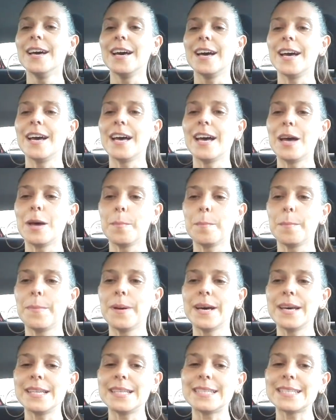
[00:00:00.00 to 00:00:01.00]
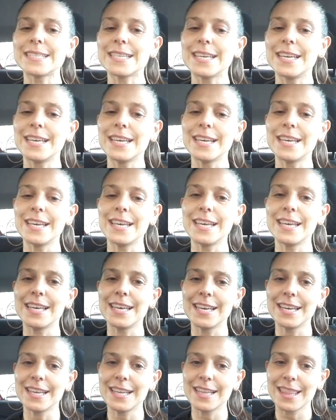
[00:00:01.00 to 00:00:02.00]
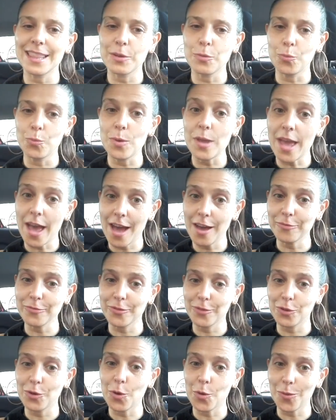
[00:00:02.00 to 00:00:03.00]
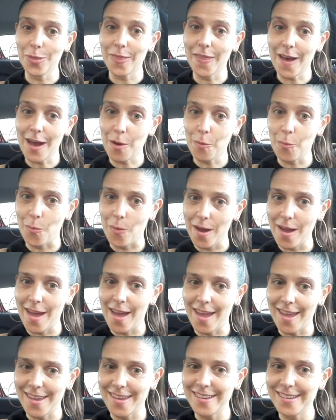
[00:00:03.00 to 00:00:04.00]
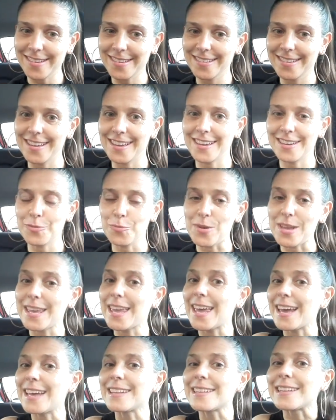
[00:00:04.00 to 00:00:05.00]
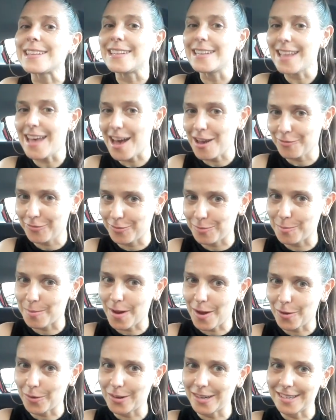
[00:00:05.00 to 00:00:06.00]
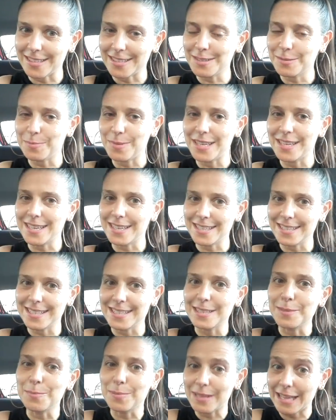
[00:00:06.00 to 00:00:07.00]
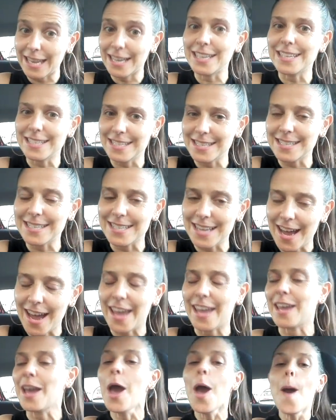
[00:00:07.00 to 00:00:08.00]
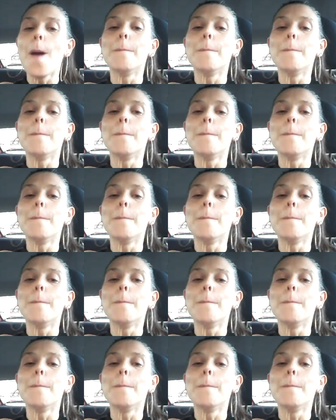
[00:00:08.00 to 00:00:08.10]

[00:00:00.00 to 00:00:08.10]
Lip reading: But we have to go that way, and we can't laugh about it because the planet is dying.